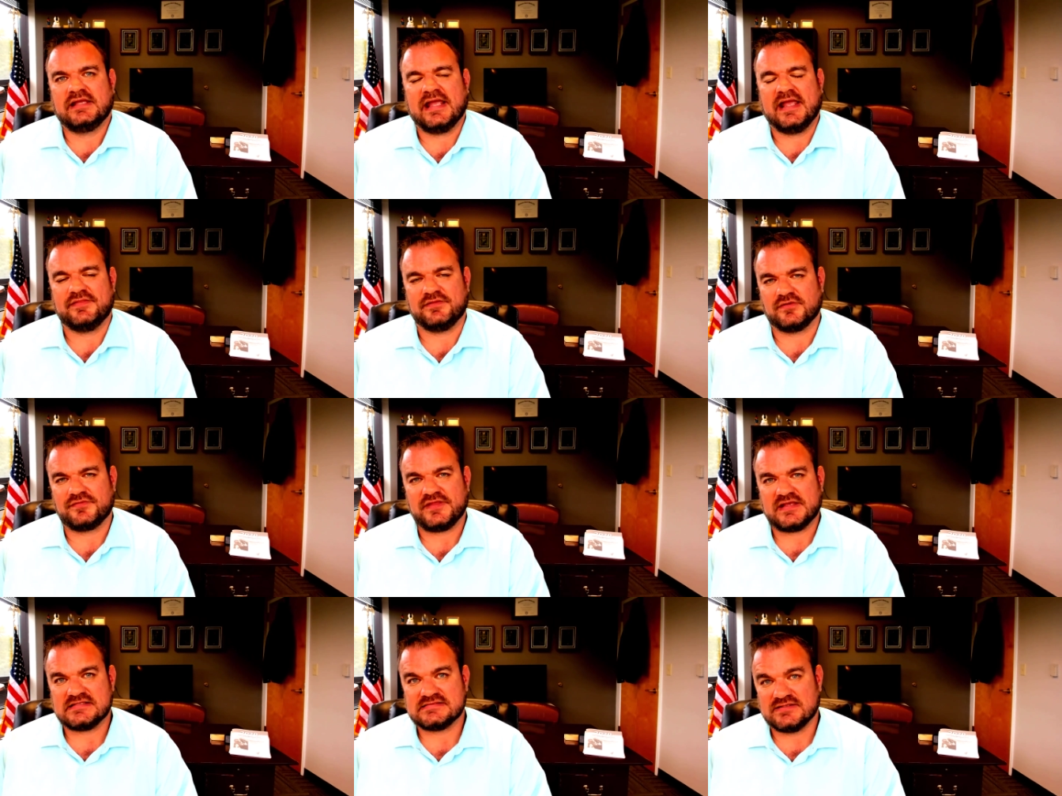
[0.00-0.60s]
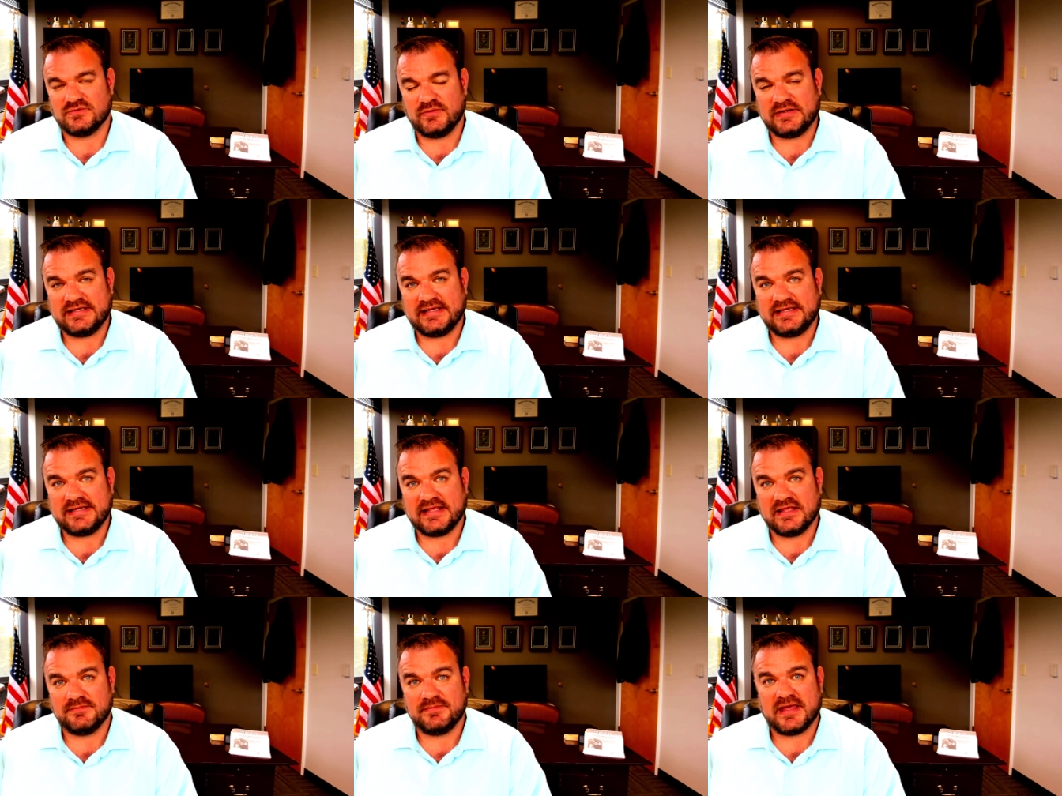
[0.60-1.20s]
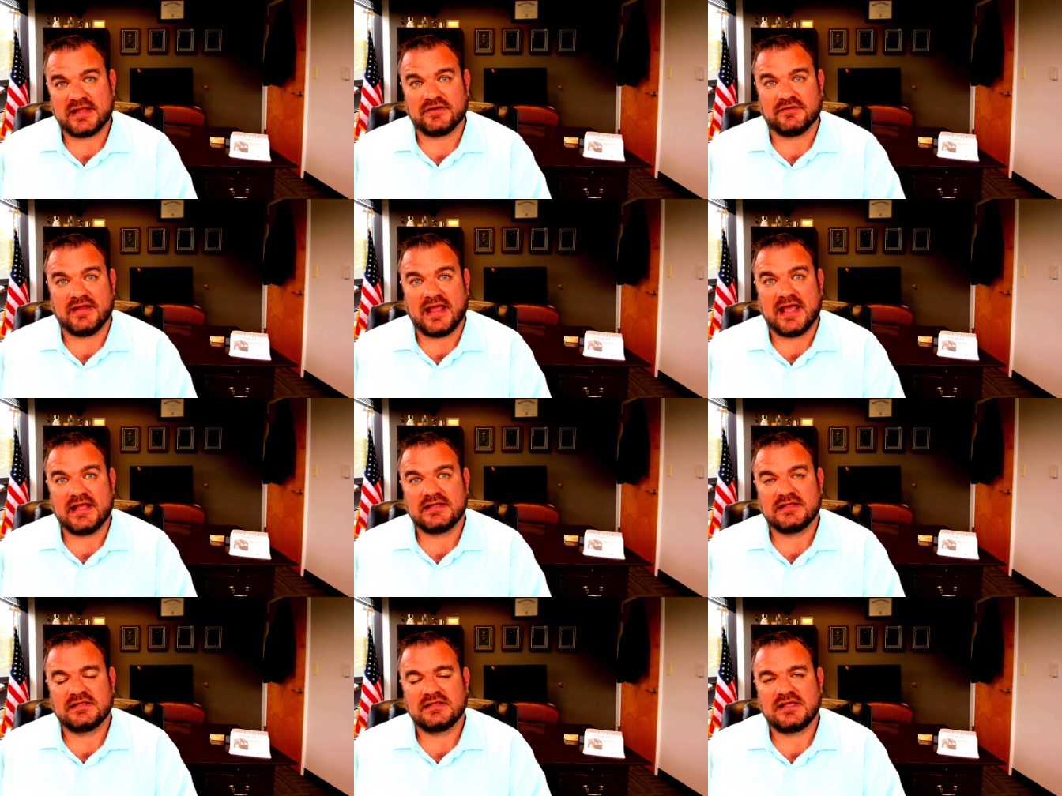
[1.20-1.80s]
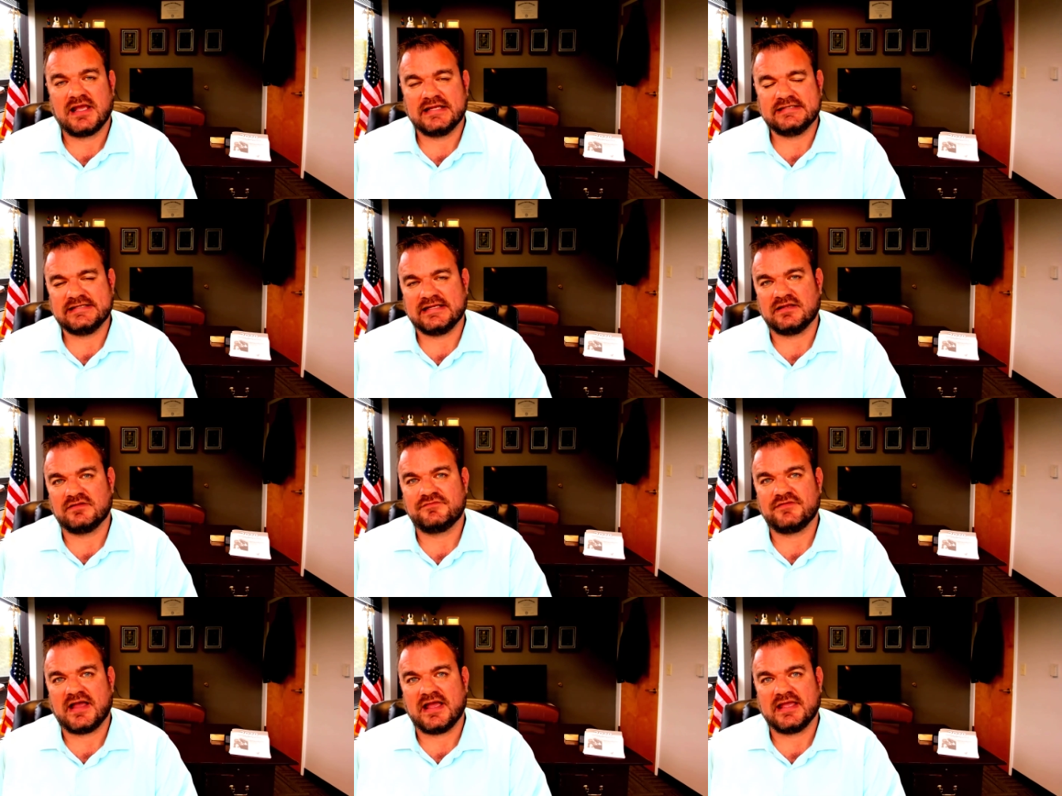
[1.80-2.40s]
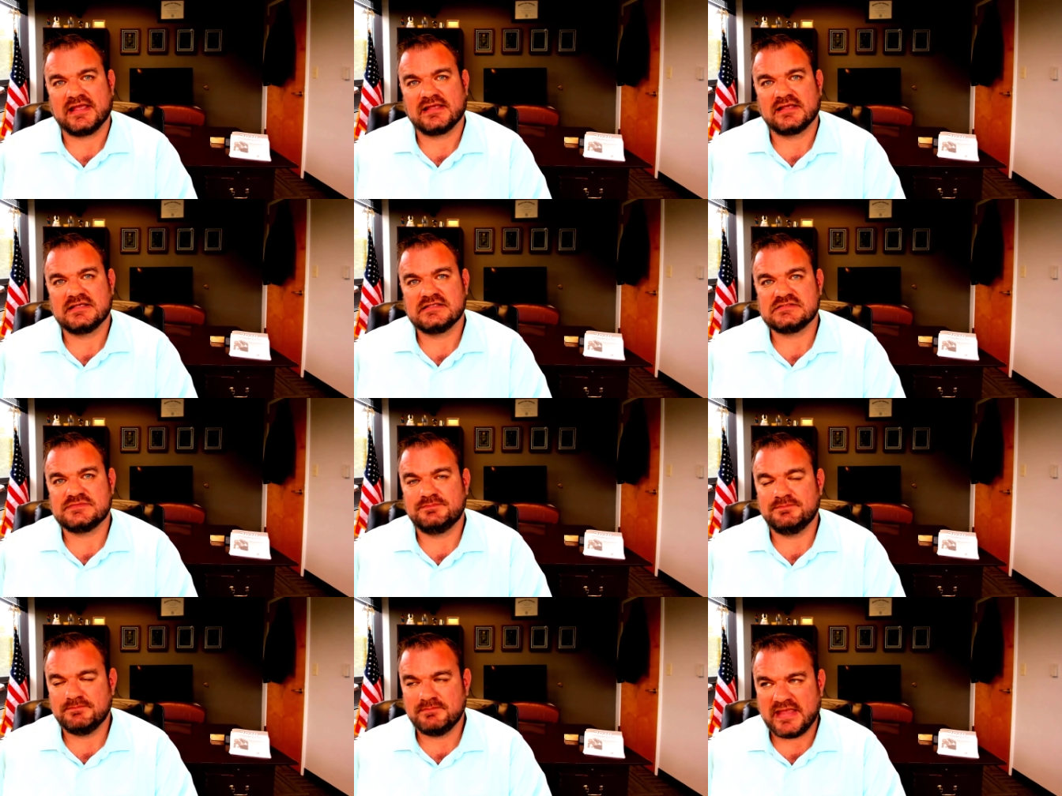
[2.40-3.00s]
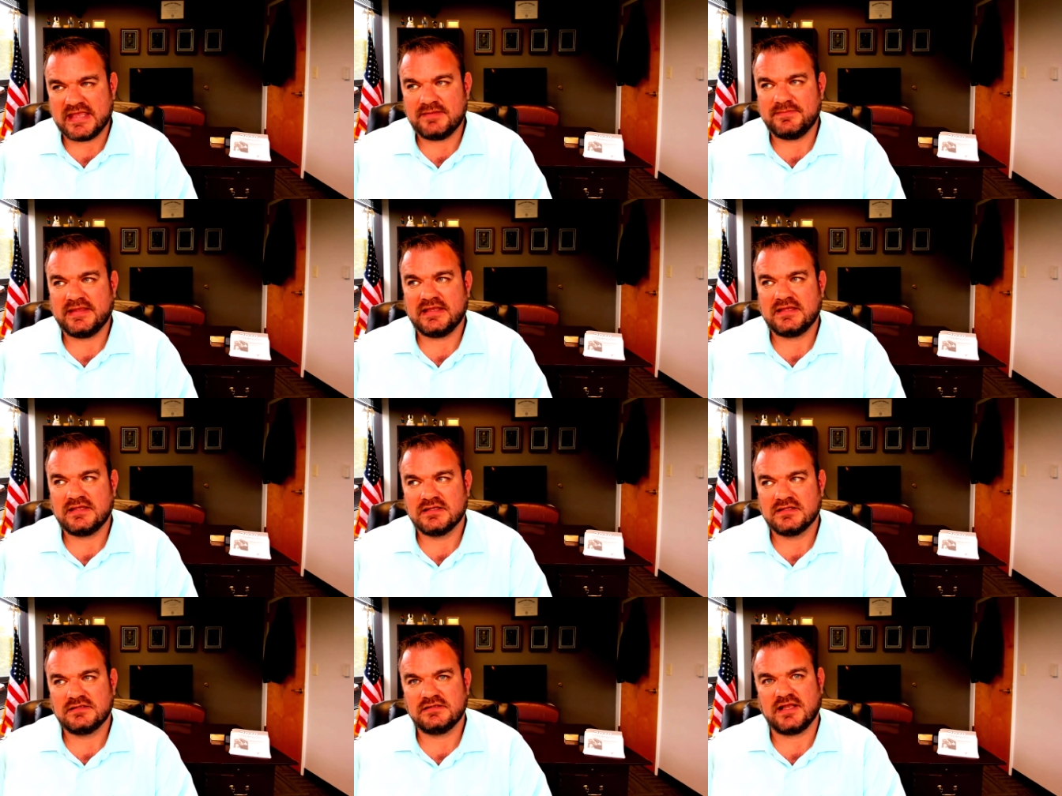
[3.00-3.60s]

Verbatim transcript: and they're things that we need to get better at identifying as maybe